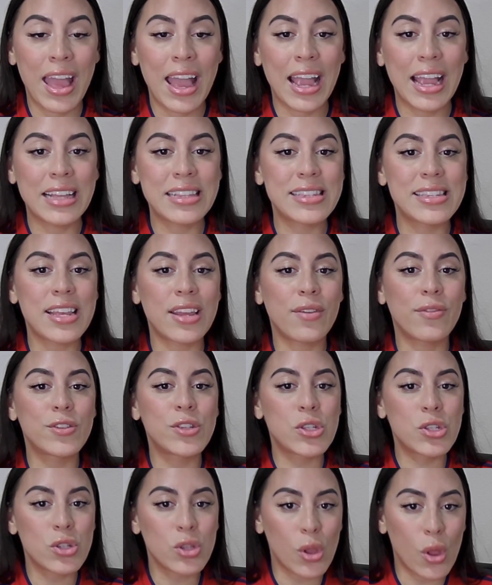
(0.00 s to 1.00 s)
Instead of
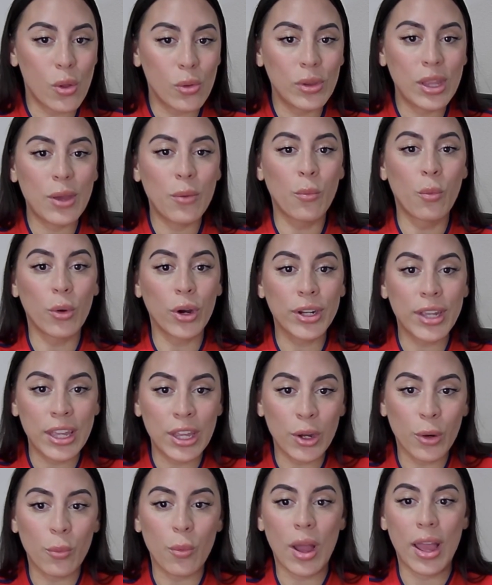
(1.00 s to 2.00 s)
slowly working
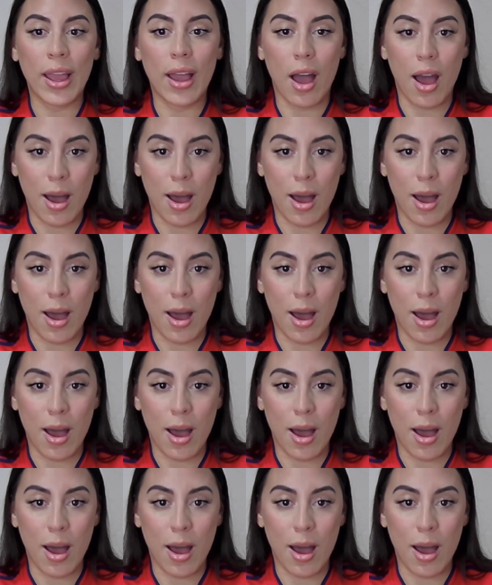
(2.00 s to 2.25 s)
your way